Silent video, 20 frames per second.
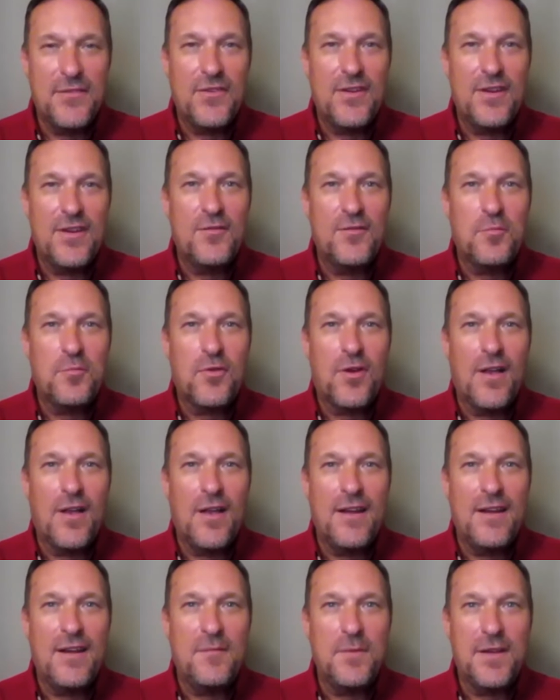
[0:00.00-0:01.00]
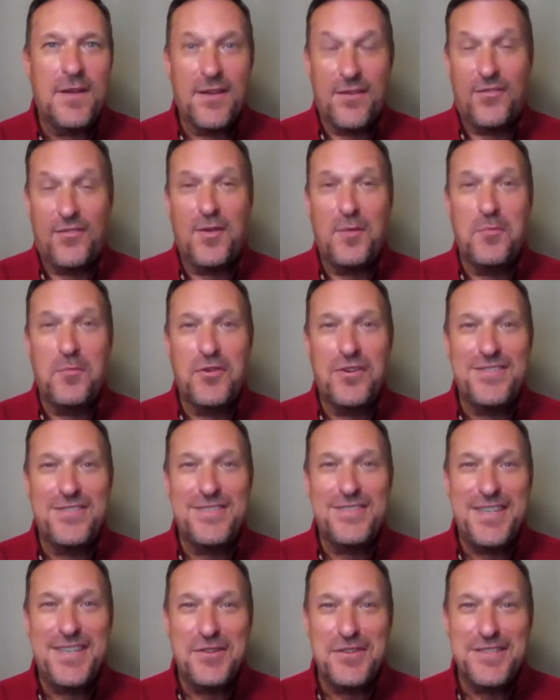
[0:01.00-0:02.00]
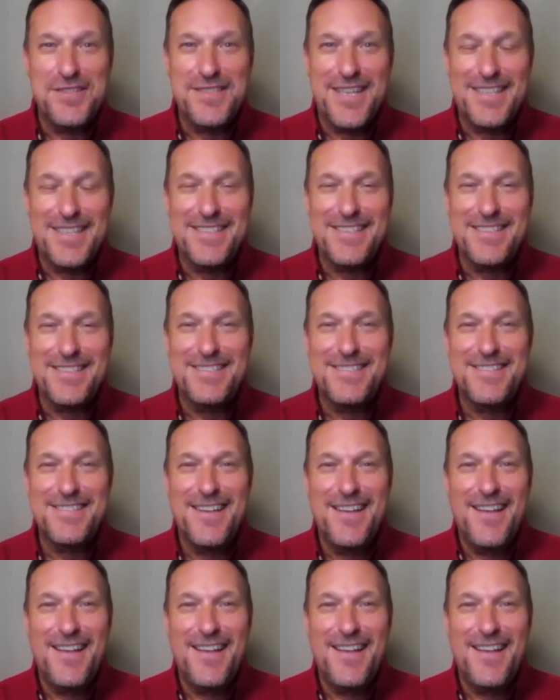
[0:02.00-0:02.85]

it is Pride and because summer is here in Texas.